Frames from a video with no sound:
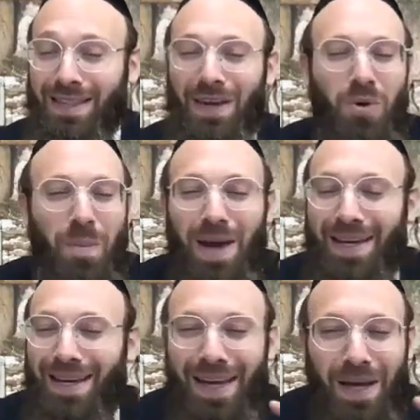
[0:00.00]
They were
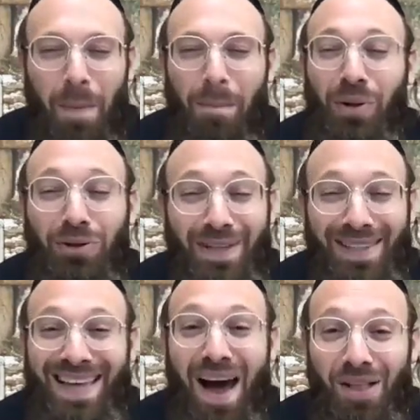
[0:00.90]
making like $1
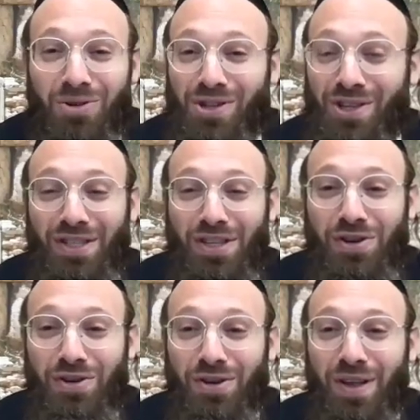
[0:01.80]
billion a
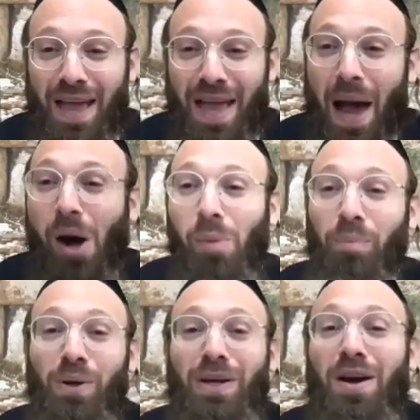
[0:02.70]
year
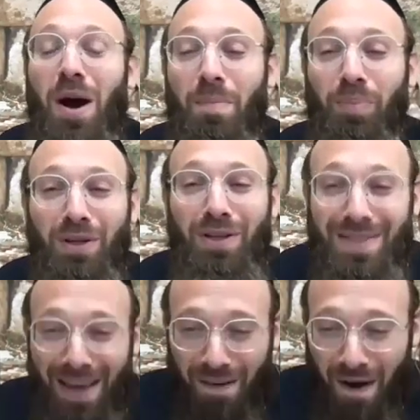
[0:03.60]
helping
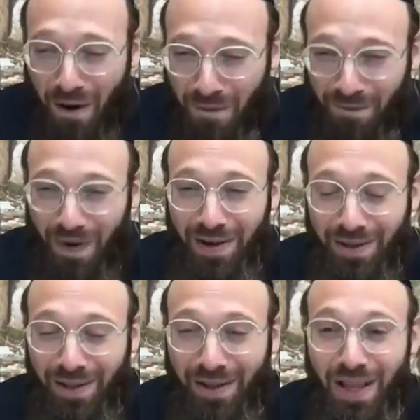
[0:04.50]
companies that are
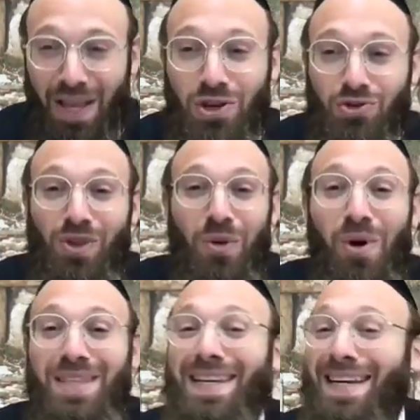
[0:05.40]
failing. So they
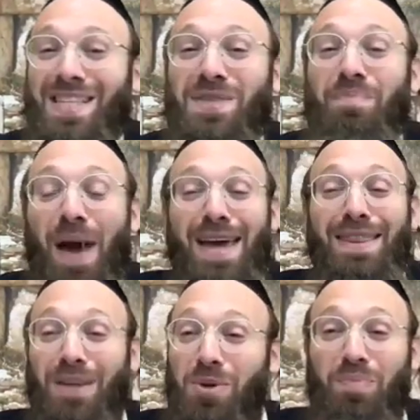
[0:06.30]
wanted to
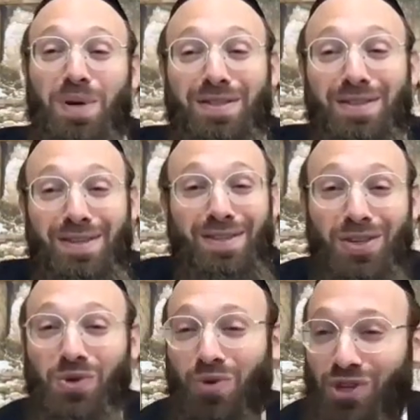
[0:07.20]
expand their business.
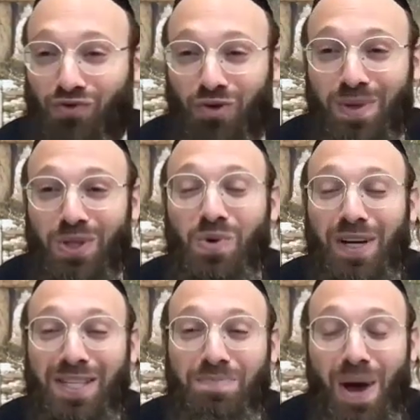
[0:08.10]
There's always room to
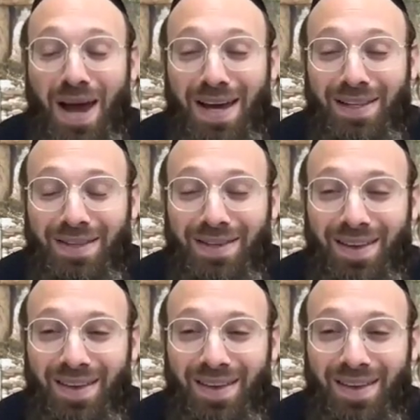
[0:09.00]
expand.